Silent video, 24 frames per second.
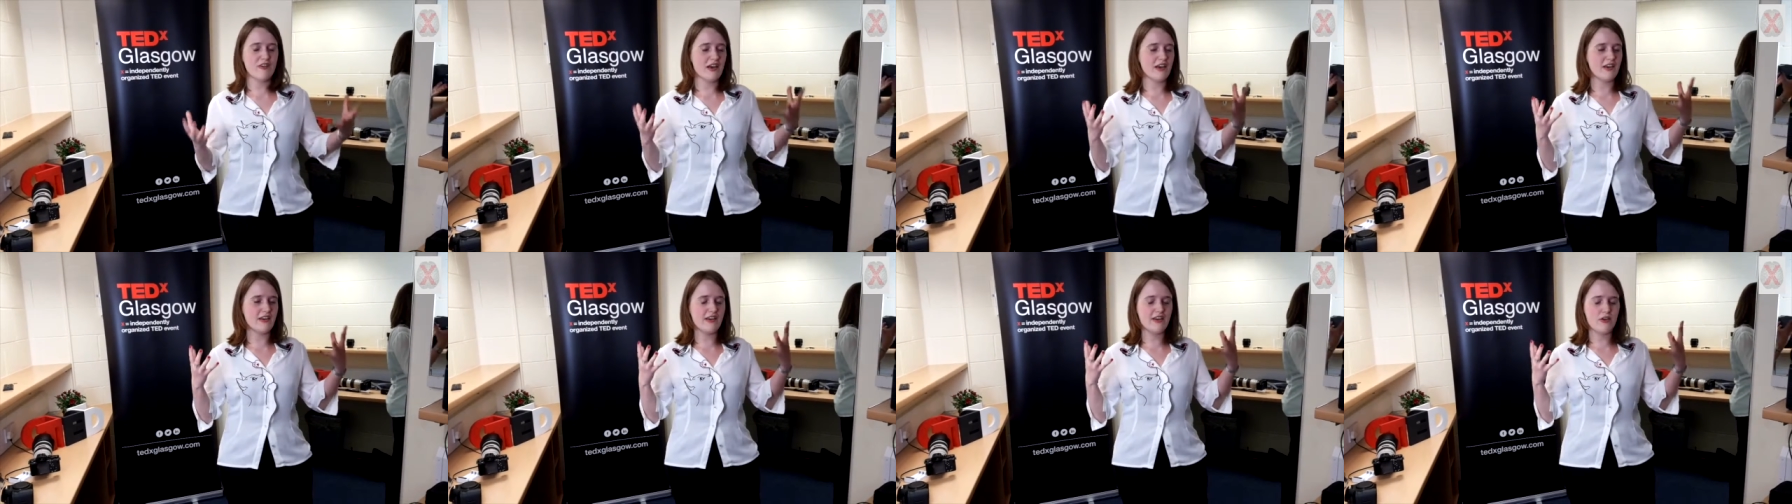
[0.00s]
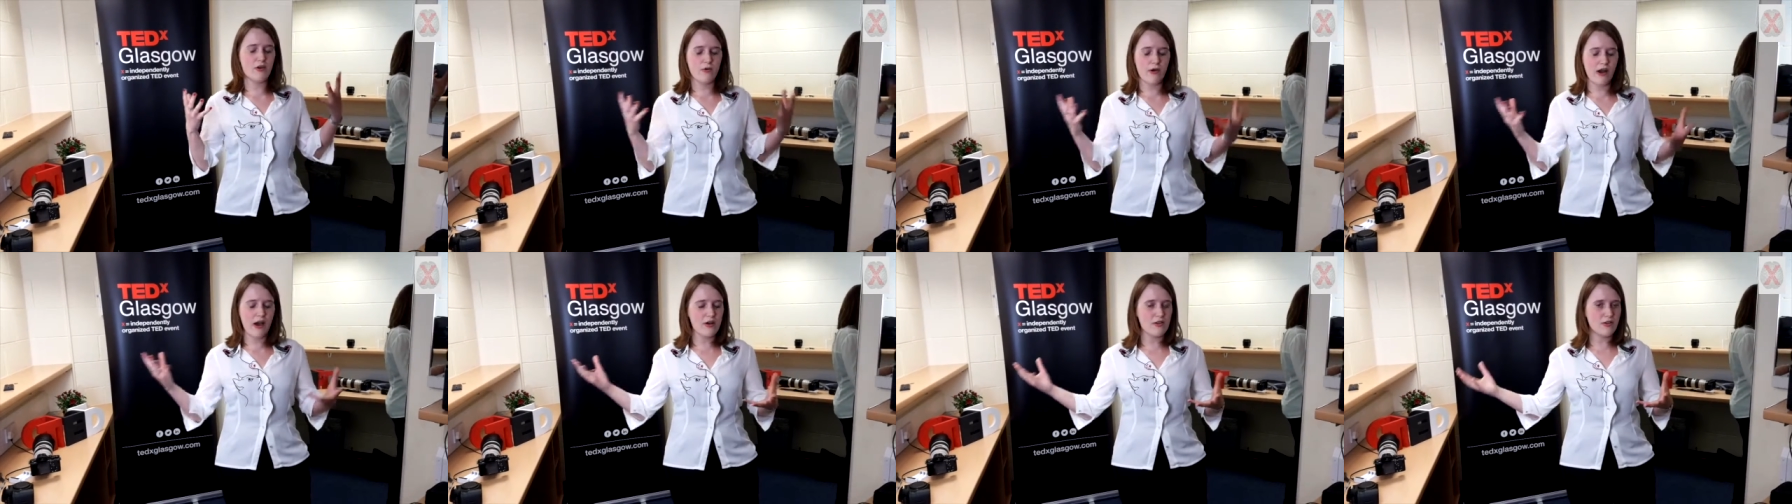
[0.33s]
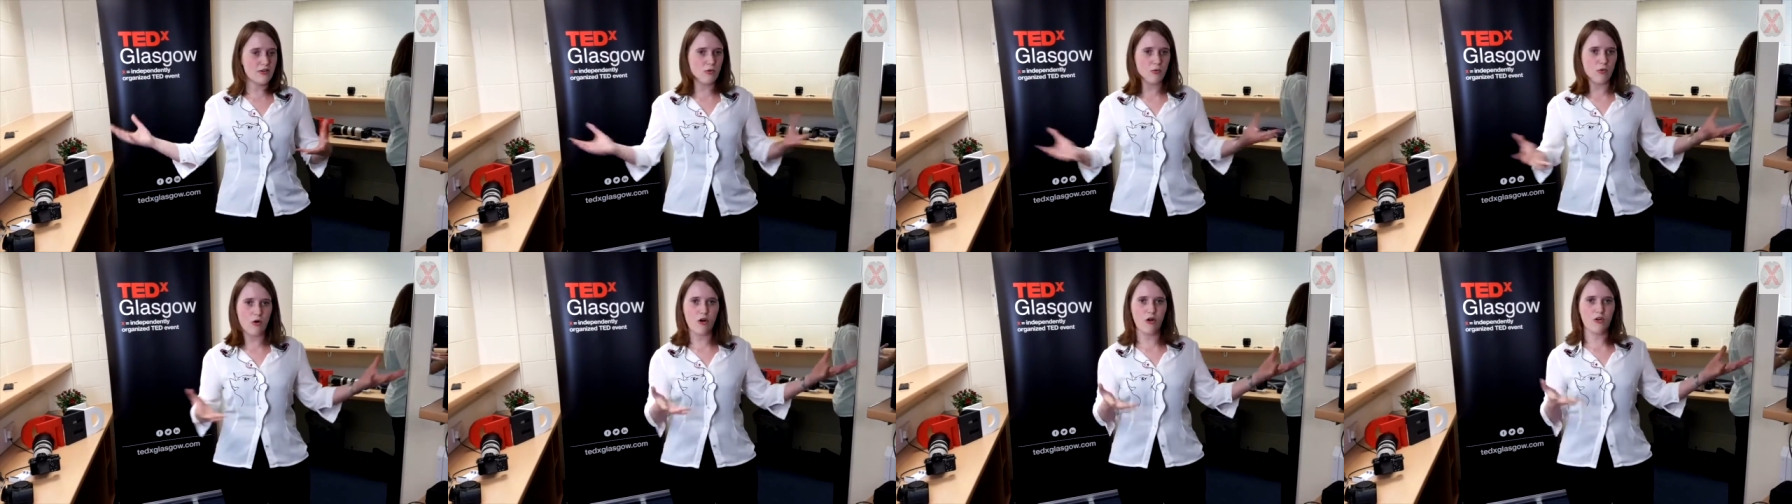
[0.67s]
I go out
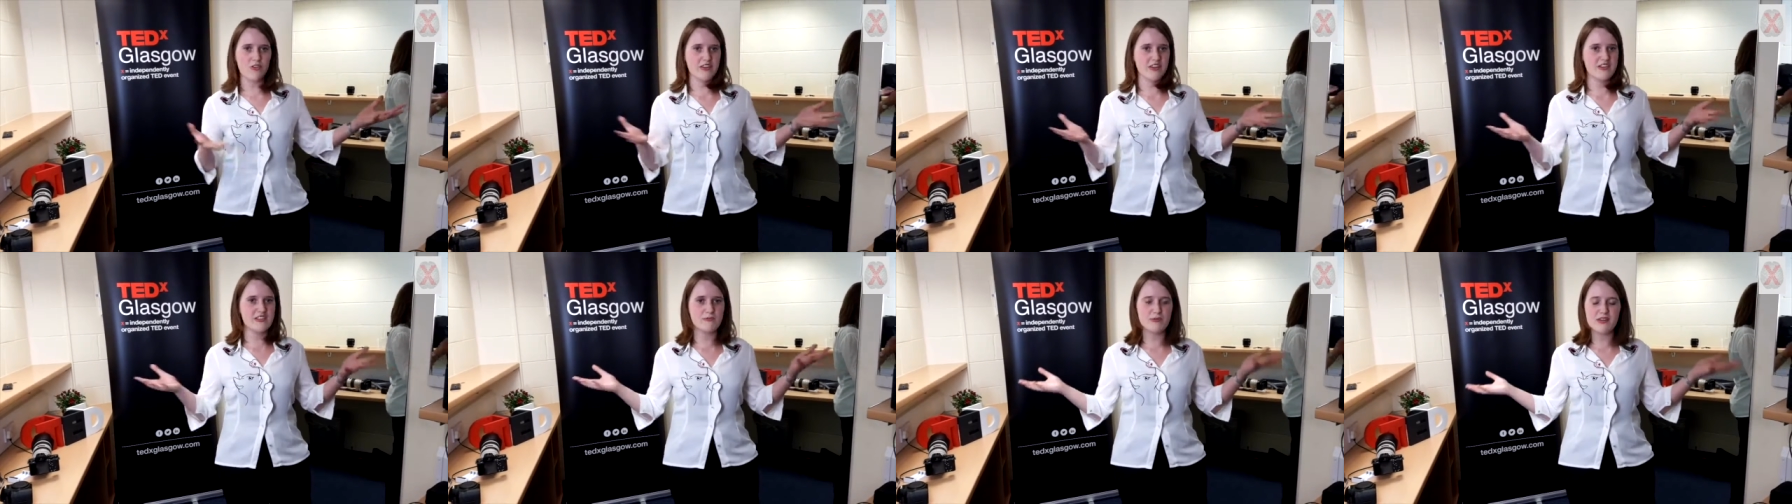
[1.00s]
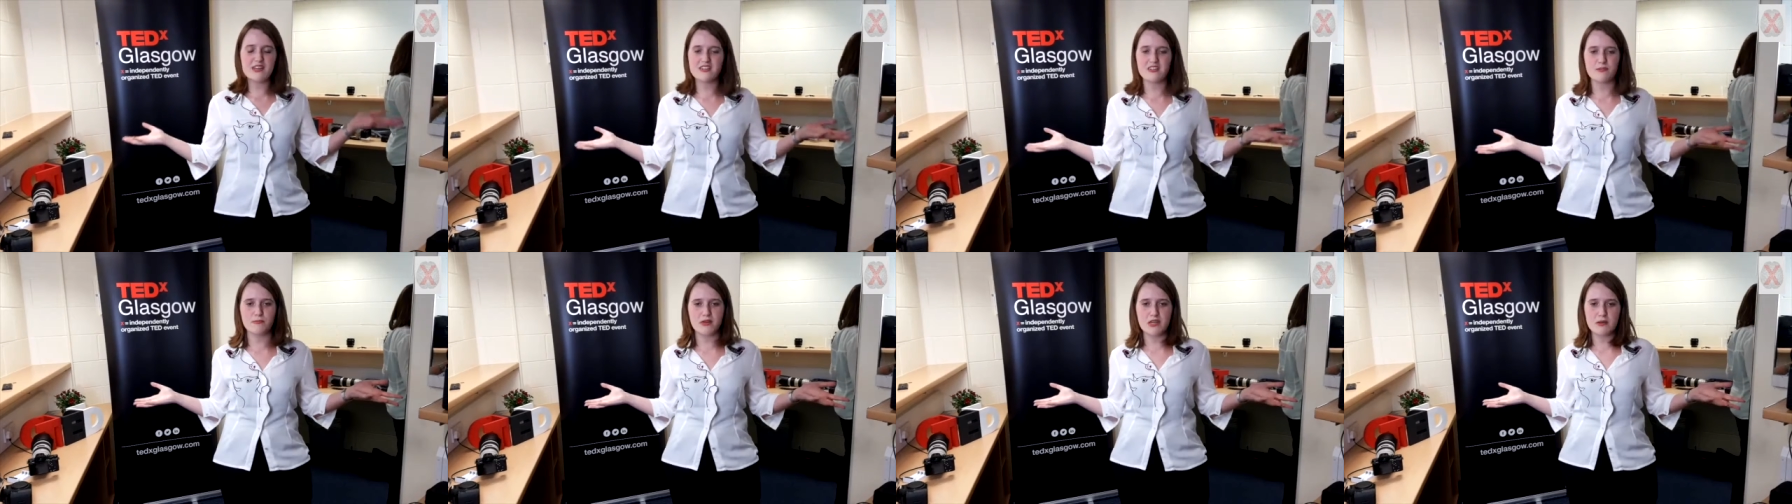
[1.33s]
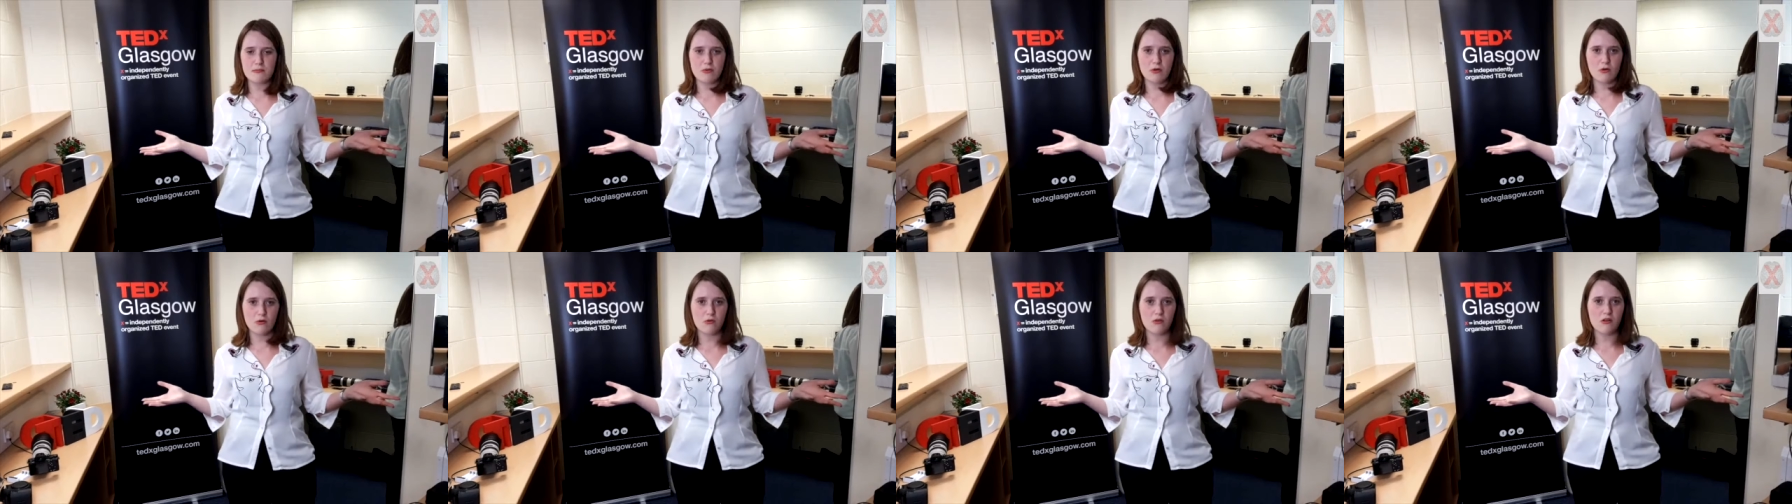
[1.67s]
in the world, I speak to
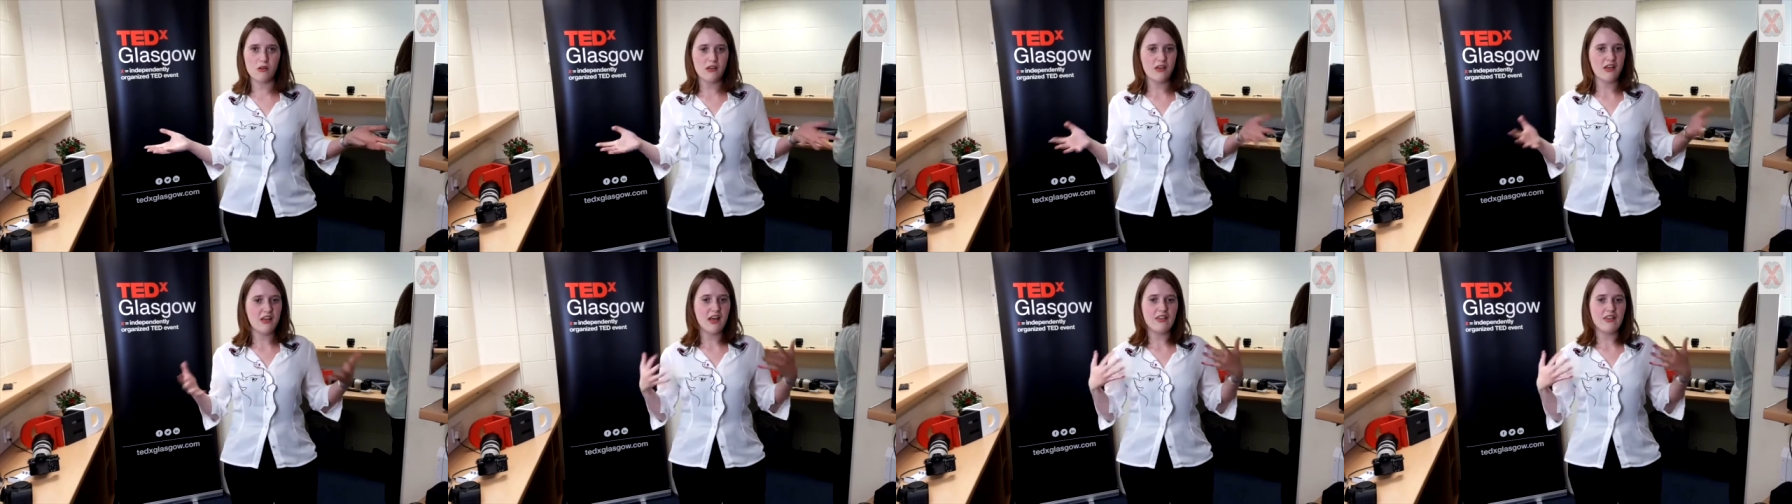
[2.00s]
people.